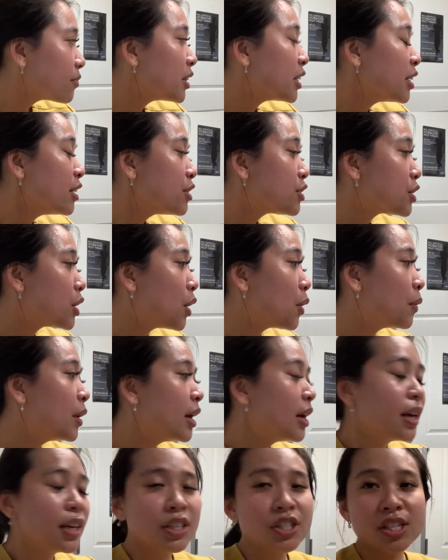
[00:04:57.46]
So
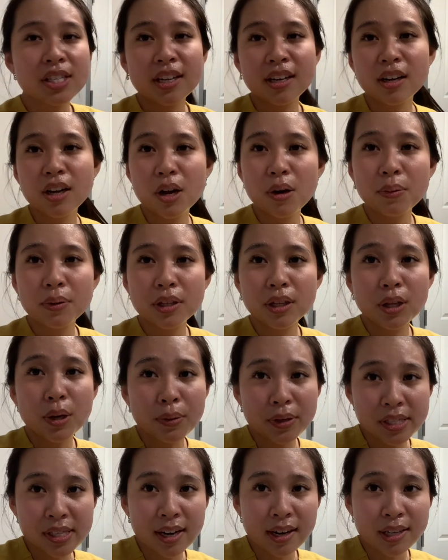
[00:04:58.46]
she's gonna go with the lower
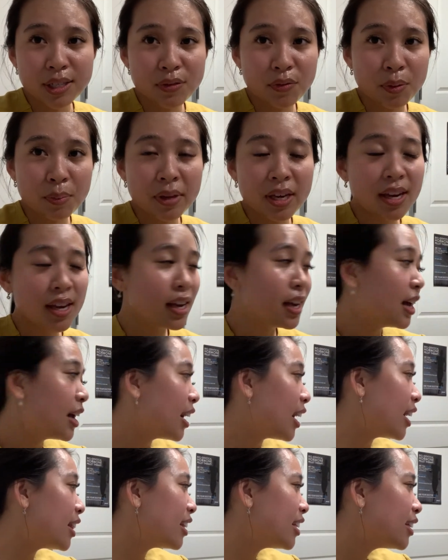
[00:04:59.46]
settings for me.
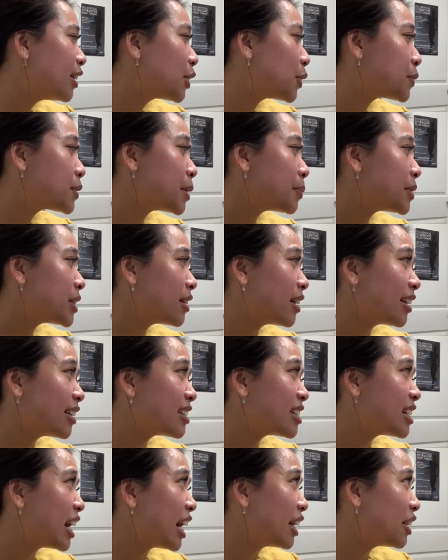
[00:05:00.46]
I think it goes up to like
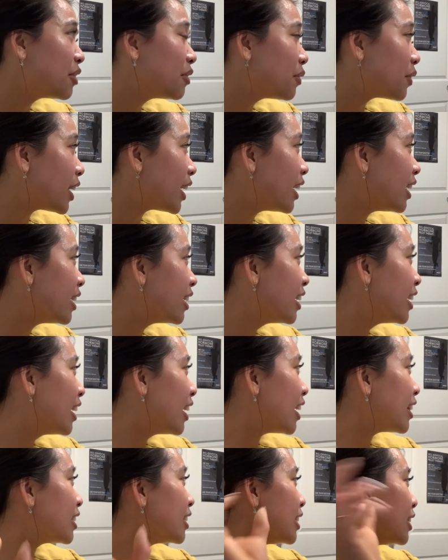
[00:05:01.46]
10, right?
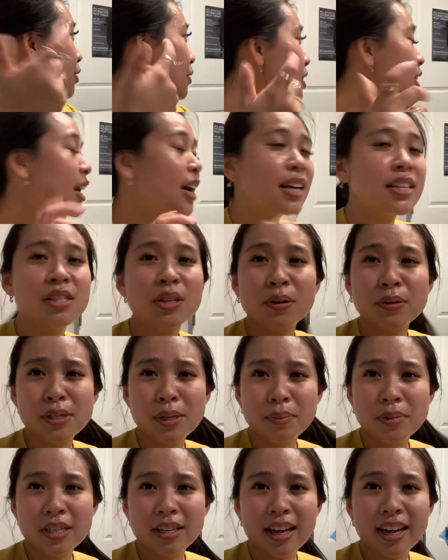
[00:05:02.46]
And the needle size goes
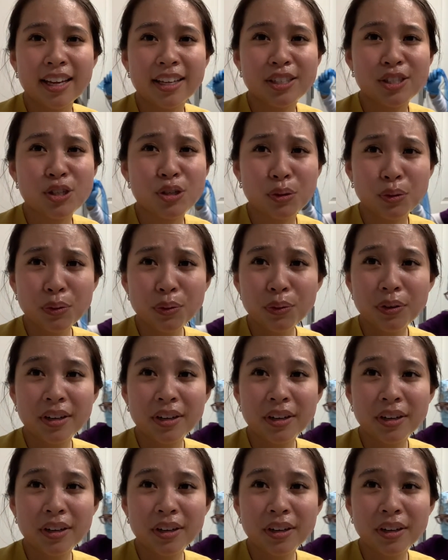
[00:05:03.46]
up to like 2.